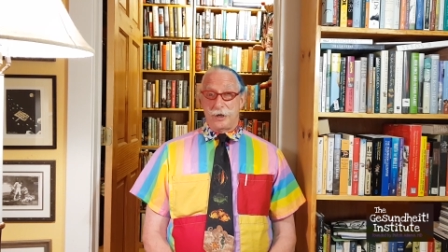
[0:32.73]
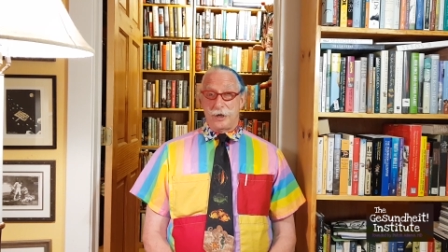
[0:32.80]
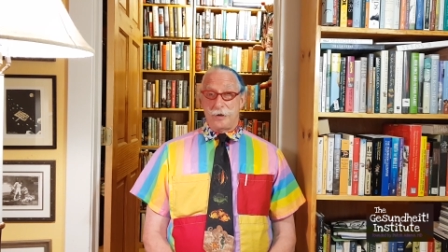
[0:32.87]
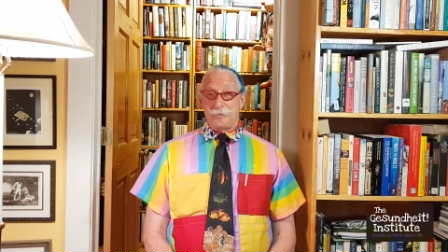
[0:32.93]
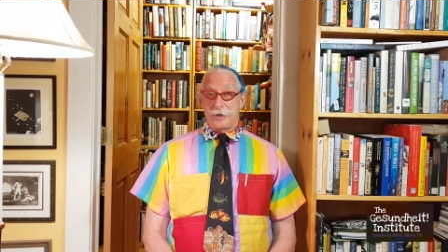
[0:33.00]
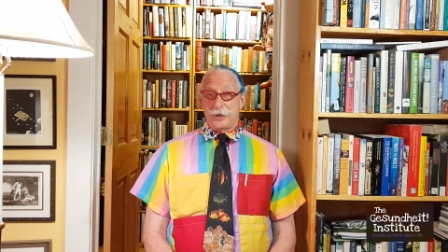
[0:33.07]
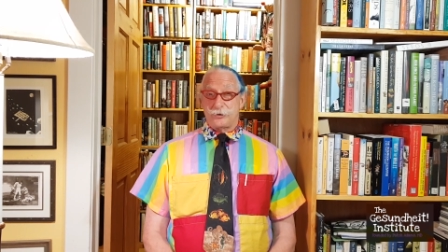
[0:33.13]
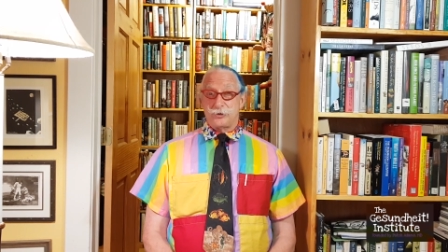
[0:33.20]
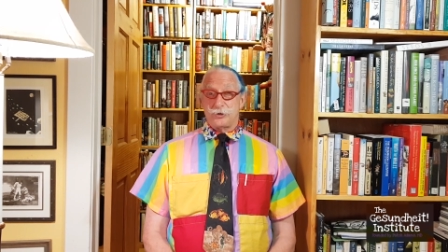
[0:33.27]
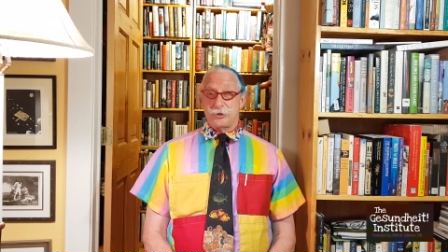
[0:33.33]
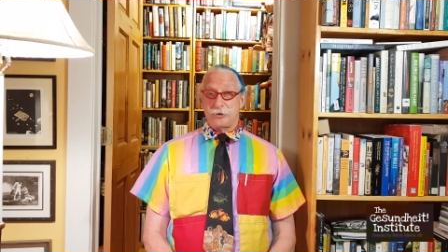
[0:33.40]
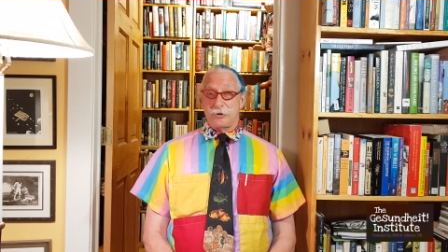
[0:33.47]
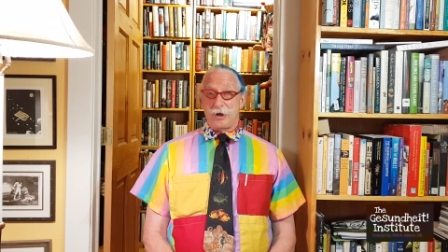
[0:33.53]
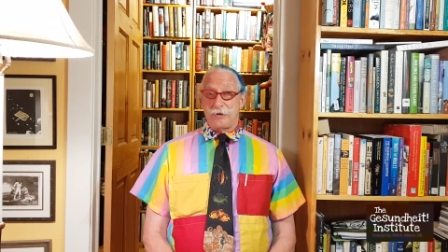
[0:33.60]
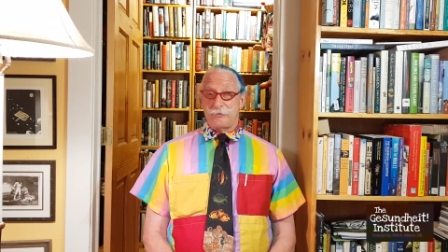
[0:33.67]
I'm not
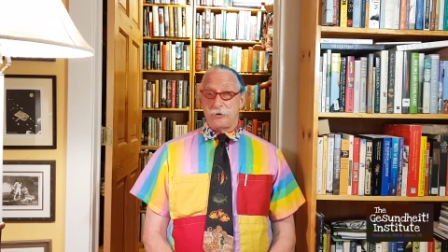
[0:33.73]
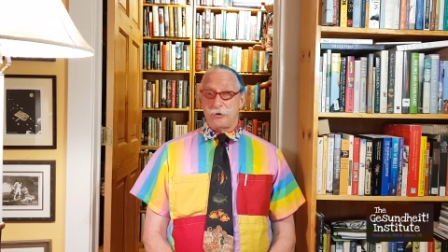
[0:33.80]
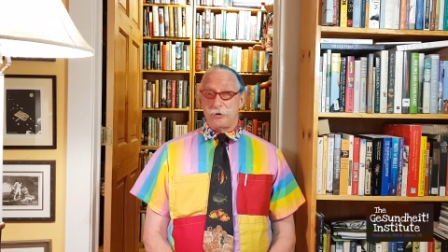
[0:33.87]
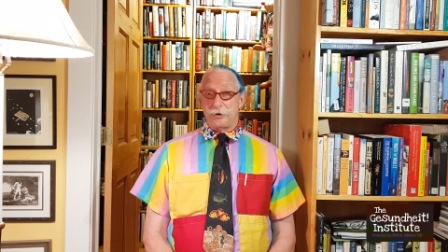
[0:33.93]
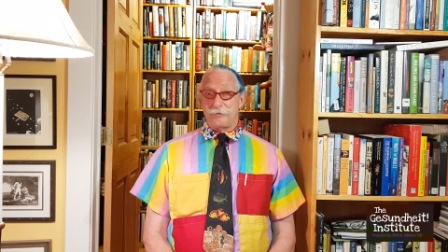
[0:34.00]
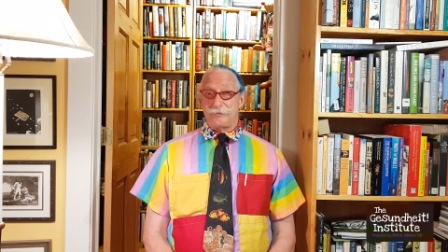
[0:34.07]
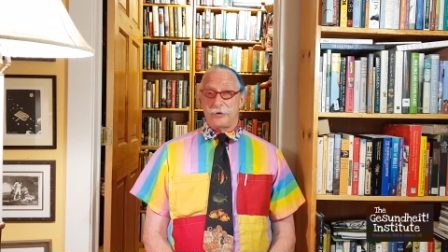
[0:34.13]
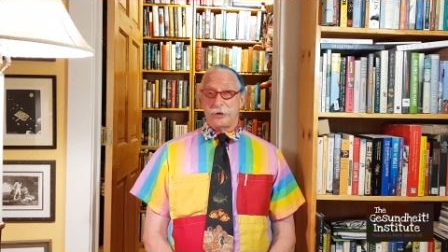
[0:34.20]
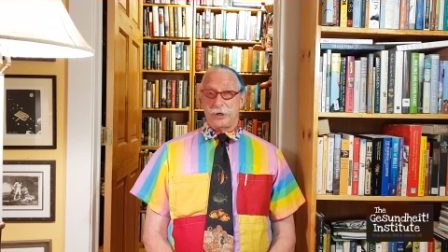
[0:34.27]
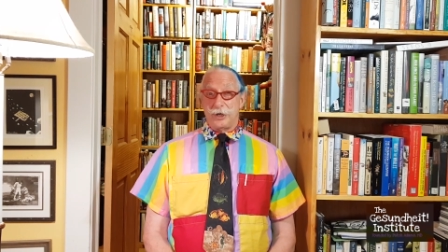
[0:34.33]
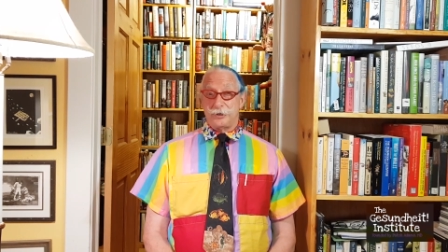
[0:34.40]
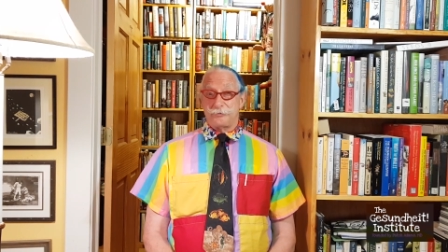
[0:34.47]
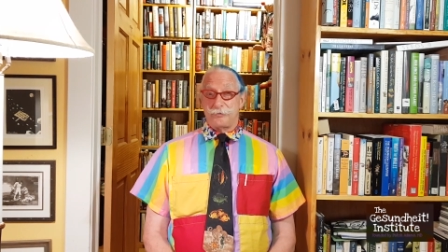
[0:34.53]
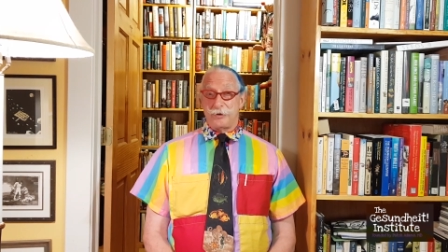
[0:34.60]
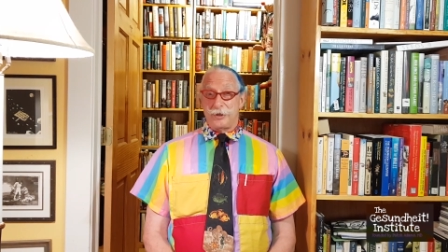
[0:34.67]
sure I've heard of a
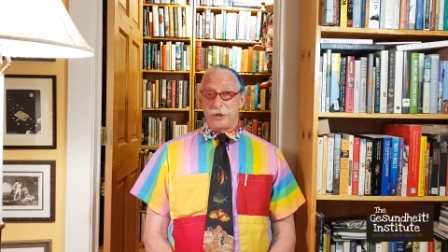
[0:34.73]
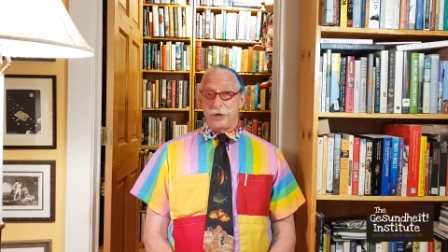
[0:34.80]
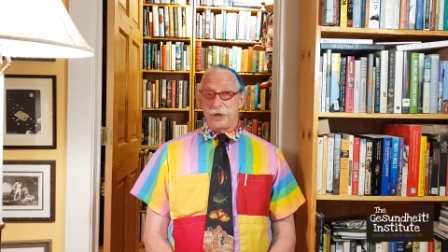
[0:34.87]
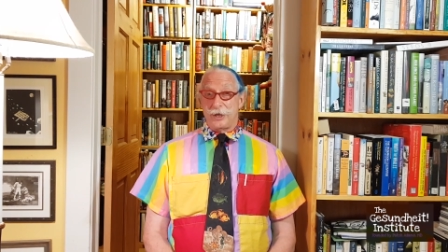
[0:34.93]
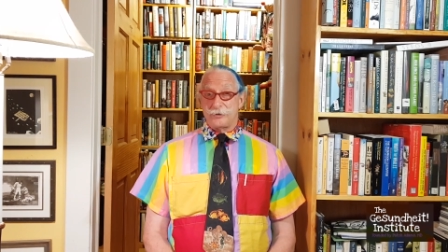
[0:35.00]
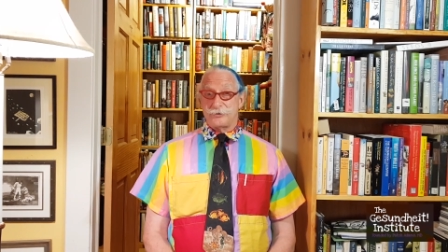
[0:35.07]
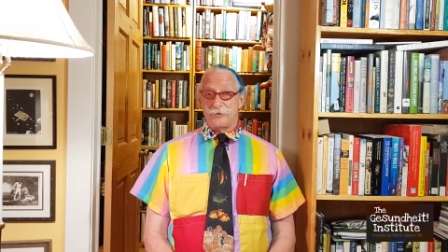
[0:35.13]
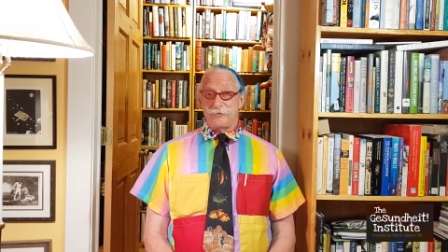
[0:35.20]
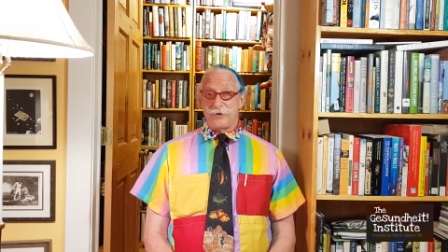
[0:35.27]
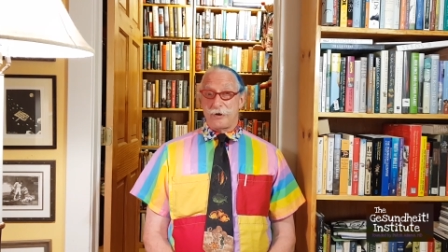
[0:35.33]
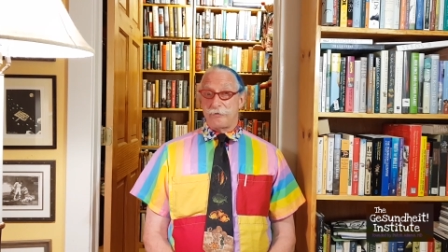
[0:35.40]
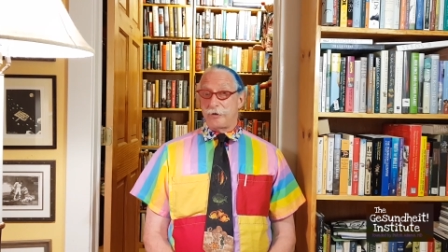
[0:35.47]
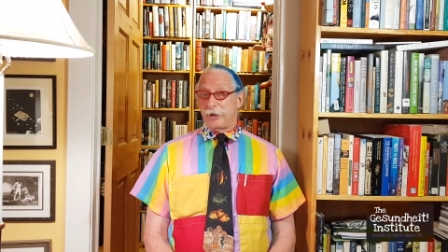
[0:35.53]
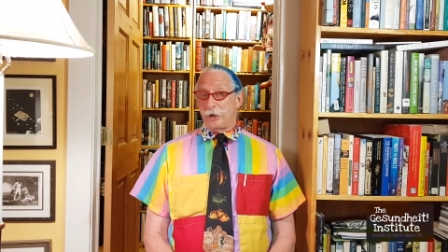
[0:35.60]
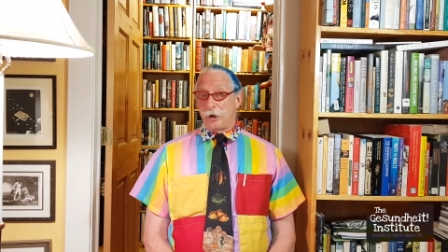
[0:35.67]
country that has a
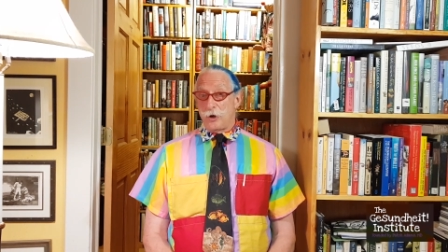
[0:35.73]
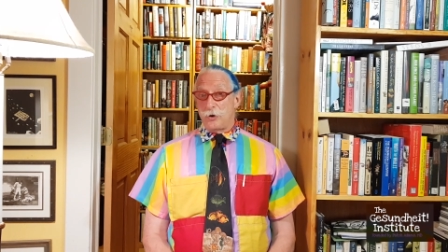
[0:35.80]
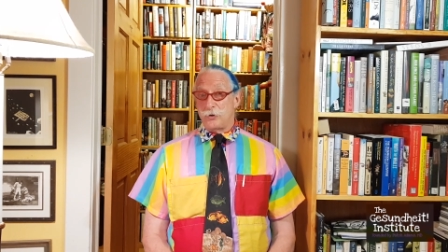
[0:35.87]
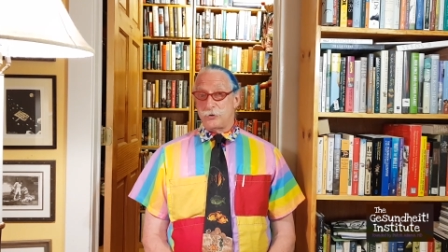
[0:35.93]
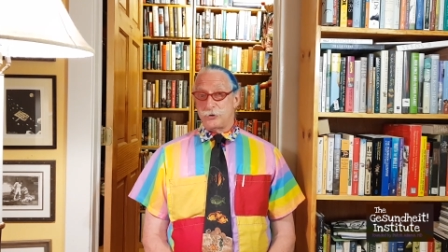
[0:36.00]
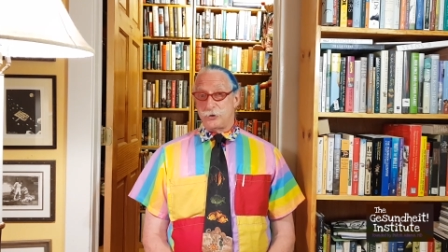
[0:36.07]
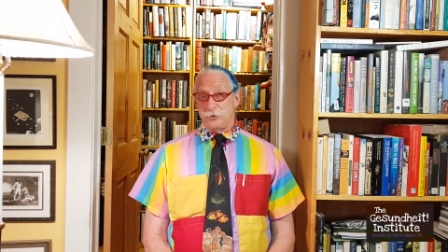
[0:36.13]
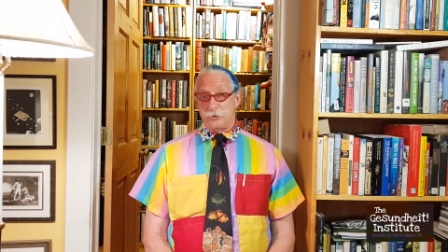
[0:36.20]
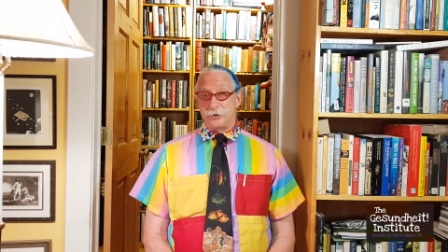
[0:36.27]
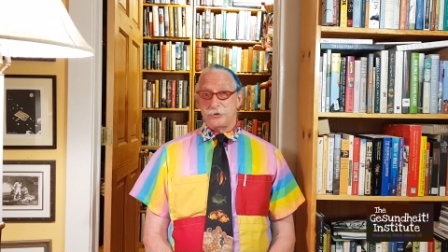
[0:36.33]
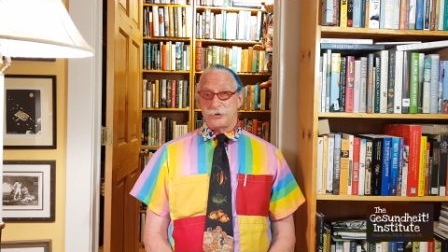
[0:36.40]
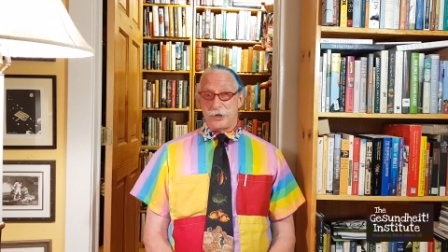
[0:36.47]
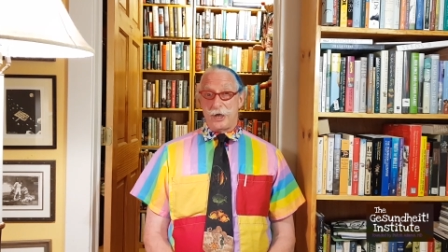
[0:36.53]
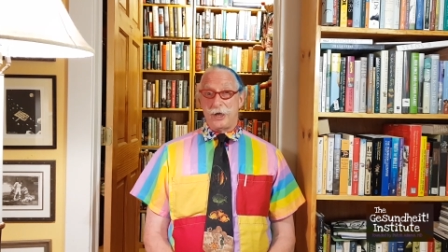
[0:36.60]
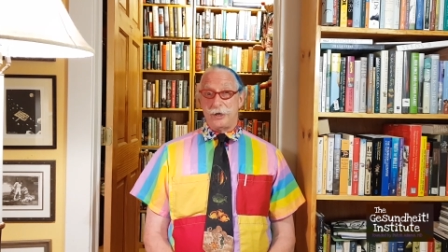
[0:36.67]
very low
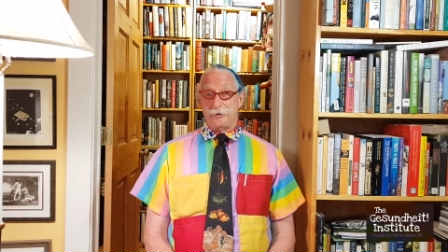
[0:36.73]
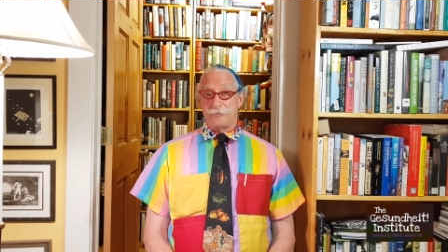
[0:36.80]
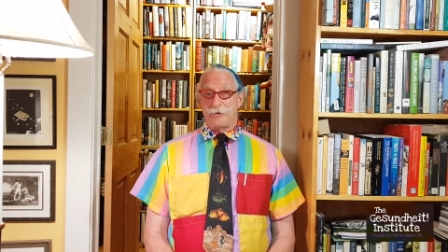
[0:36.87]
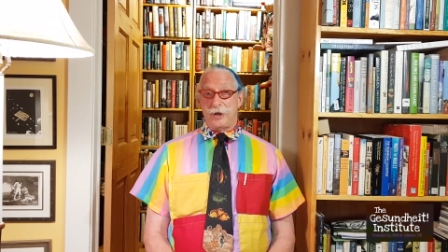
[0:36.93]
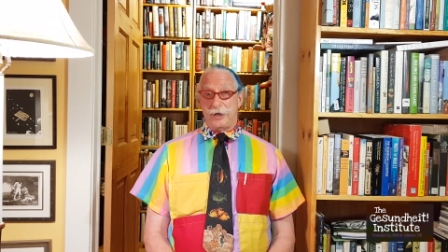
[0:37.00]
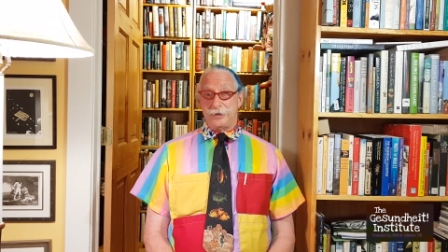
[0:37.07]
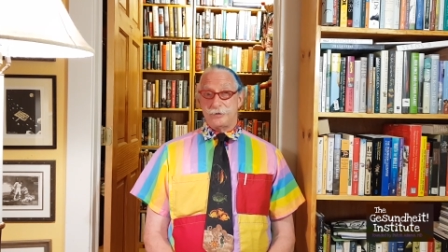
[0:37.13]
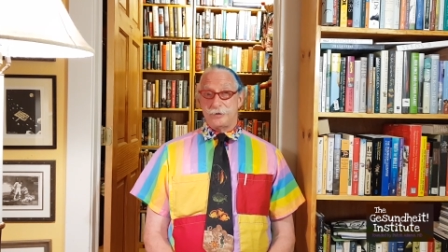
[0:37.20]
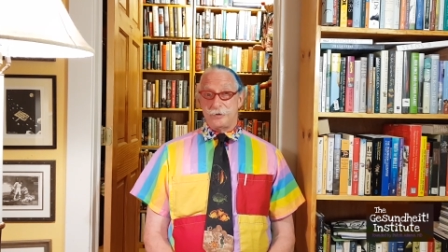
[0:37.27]
suicide rate.